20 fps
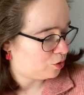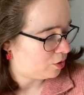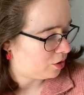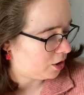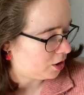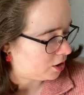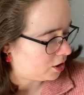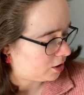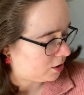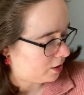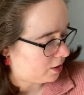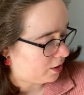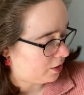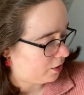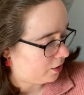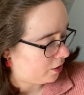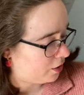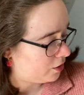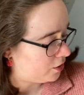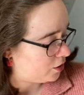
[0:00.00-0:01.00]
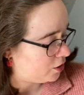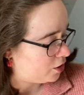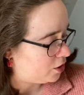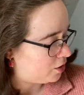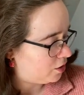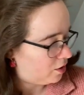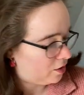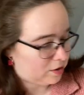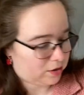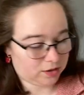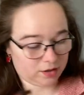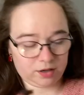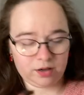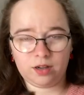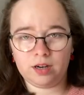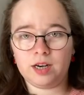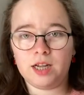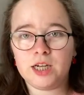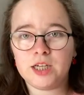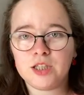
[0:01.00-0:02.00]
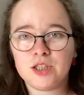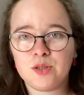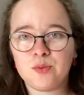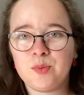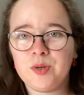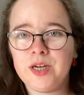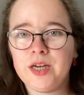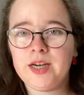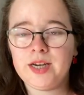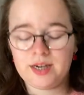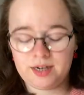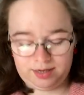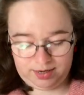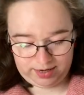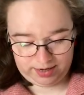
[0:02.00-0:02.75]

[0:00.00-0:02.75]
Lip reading: cast on another sock last week